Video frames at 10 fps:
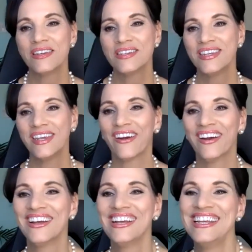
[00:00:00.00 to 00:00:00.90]

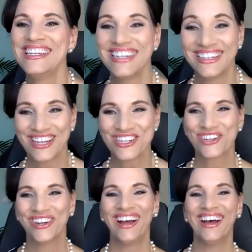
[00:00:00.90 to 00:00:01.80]
Siera
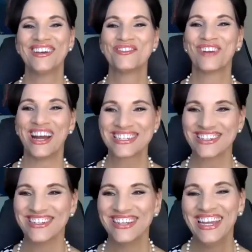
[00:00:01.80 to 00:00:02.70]
Taketchera
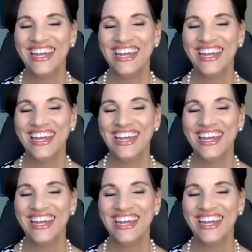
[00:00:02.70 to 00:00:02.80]
Russell,